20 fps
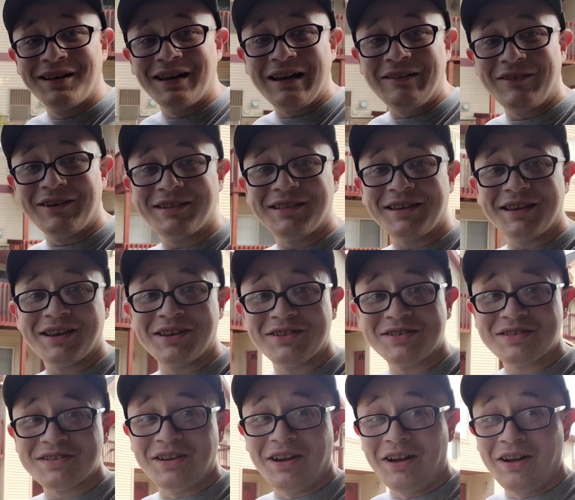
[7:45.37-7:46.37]
everything
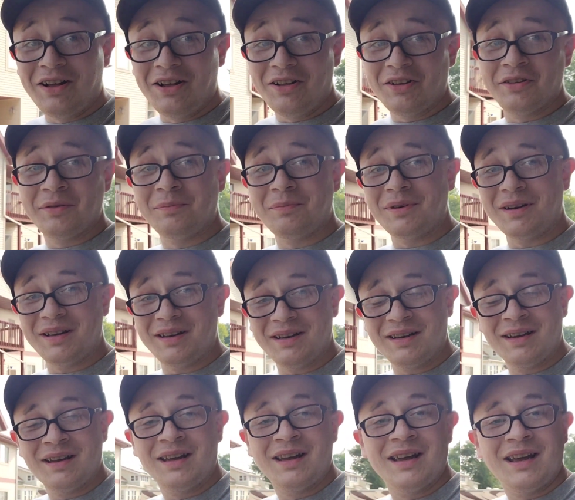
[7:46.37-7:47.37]
installed, but
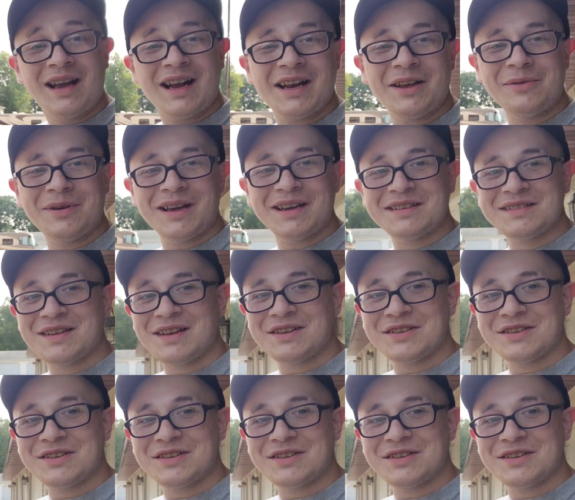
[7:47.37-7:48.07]
anyways,